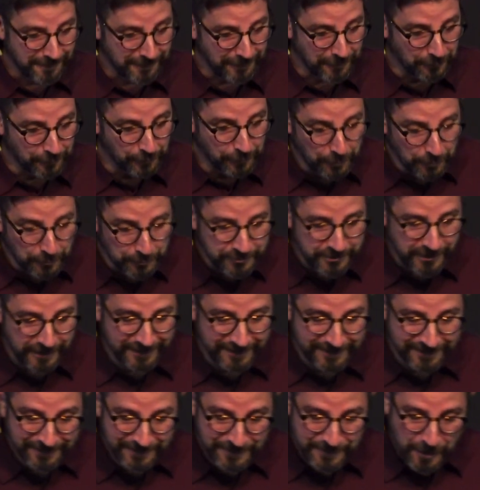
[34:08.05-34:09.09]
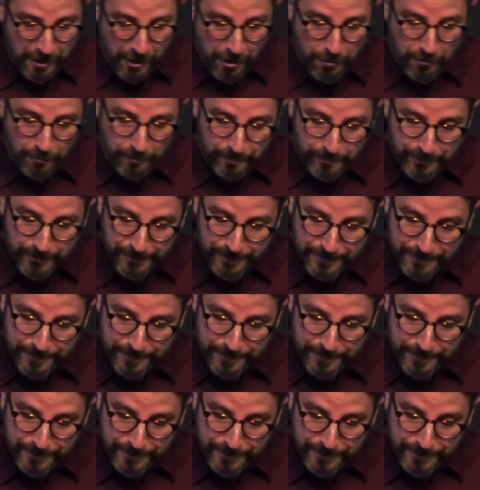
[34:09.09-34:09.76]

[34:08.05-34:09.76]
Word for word: You're losing hope.